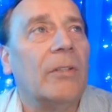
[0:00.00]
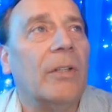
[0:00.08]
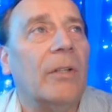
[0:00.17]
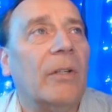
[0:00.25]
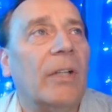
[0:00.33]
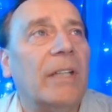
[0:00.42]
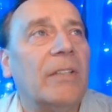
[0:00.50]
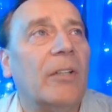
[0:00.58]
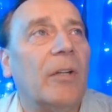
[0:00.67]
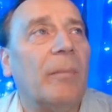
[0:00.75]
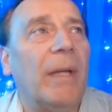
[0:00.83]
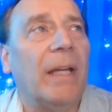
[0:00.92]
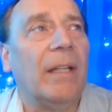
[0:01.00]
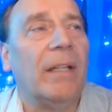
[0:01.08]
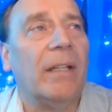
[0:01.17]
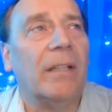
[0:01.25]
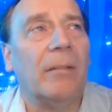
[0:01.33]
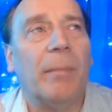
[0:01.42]
So let's go back
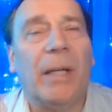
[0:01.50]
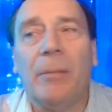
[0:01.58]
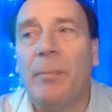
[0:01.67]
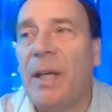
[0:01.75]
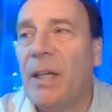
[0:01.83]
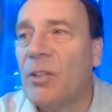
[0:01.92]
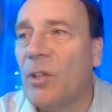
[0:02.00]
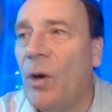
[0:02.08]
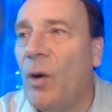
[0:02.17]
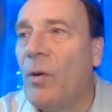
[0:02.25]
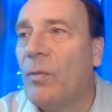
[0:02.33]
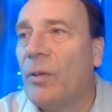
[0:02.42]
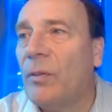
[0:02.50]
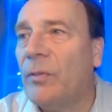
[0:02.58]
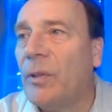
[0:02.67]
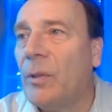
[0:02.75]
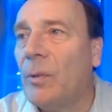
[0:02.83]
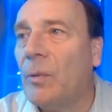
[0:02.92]
here, ping page
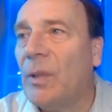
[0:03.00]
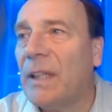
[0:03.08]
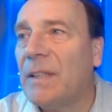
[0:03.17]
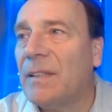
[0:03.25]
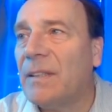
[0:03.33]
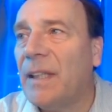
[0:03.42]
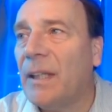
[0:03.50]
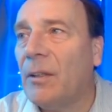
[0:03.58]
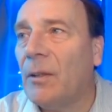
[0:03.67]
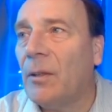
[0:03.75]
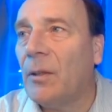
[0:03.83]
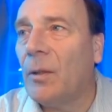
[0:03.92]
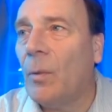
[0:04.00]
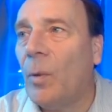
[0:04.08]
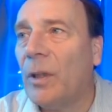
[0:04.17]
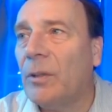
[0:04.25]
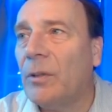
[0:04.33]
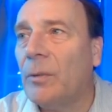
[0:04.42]
overview. Let's take a look.
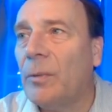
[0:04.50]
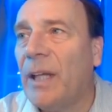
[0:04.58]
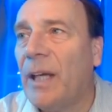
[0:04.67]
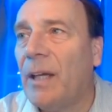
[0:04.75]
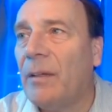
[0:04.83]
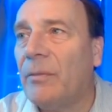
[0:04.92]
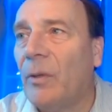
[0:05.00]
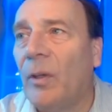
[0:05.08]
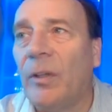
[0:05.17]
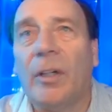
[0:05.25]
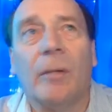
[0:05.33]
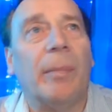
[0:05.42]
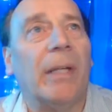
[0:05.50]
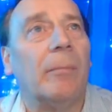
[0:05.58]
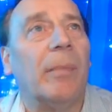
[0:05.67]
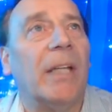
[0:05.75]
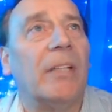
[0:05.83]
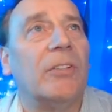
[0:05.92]
What do we have on our
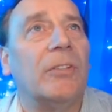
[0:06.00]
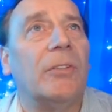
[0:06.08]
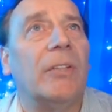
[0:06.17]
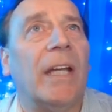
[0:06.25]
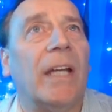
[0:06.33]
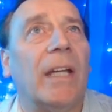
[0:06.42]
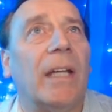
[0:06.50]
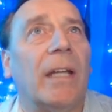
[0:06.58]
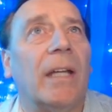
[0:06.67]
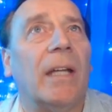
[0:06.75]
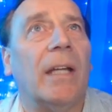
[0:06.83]
ping page today?